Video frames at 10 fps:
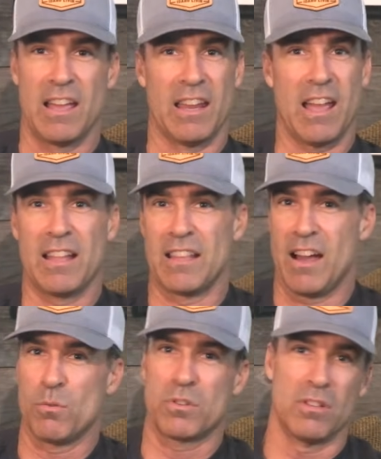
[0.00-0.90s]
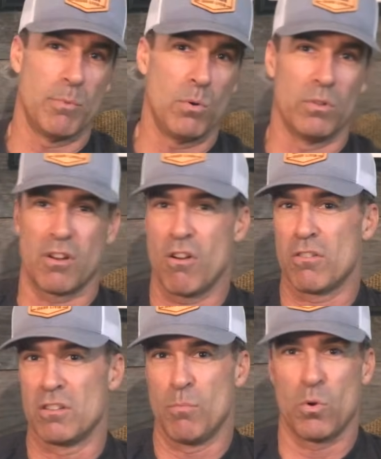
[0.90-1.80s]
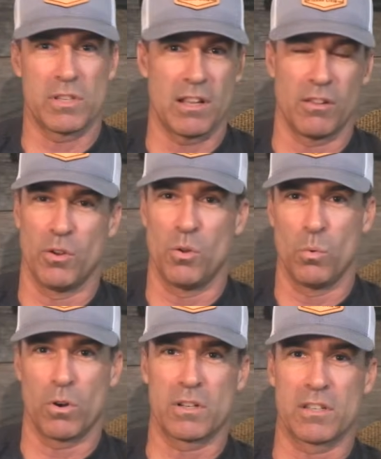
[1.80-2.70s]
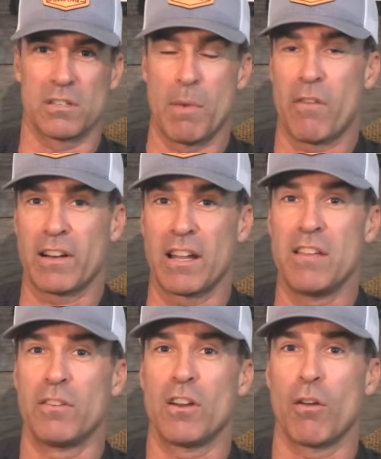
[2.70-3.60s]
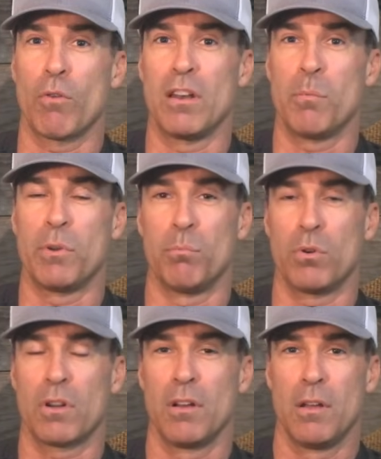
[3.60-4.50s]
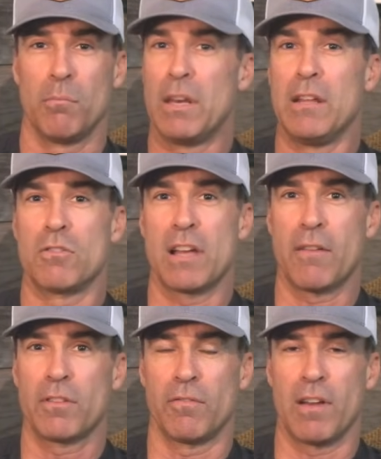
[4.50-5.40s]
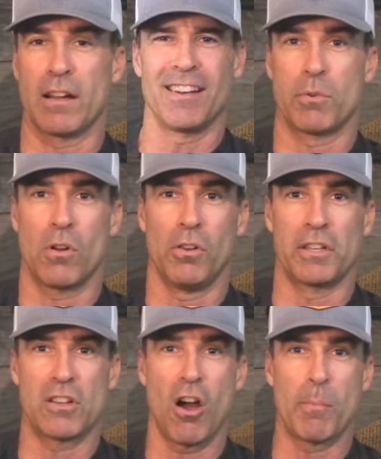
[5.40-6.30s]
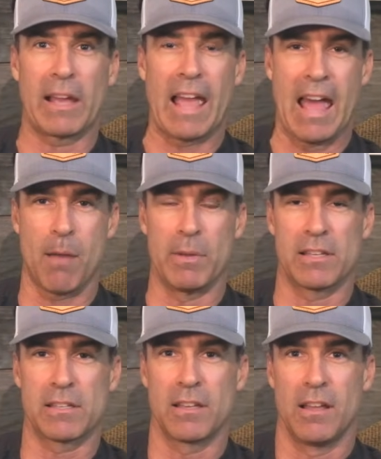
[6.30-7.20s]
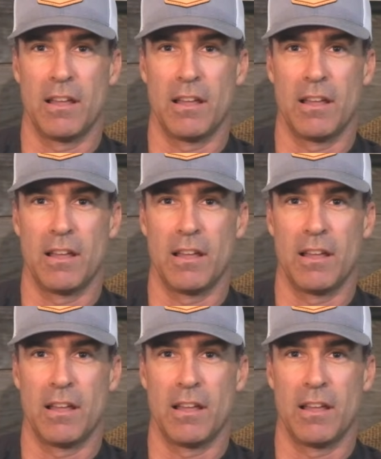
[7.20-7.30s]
And I had the house and the boat and the cars and the motorcycle and the whole works. As a matter of fact, I even got written up in a book many years after the fact called Atomic Habits.